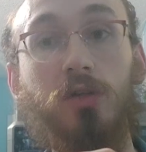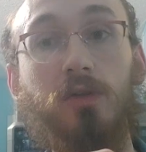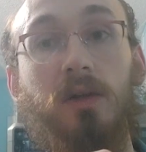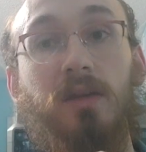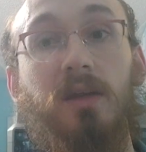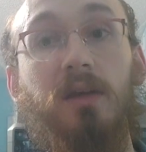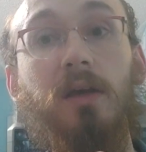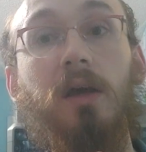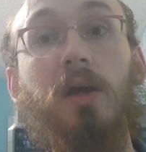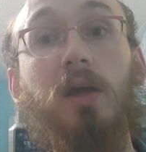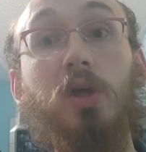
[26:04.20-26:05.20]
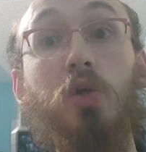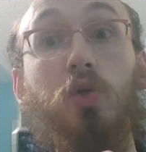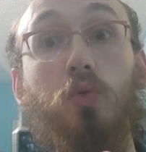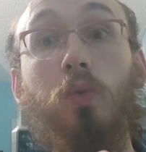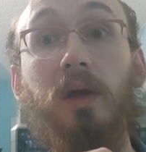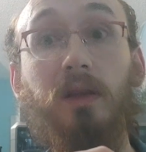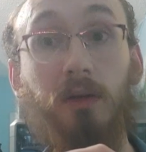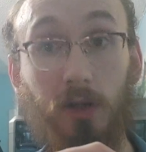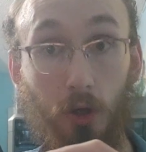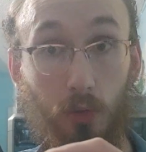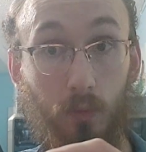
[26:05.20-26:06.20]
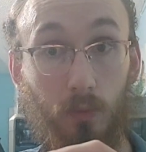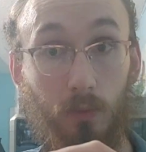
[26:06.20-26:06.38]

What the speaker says: for anything, you will know.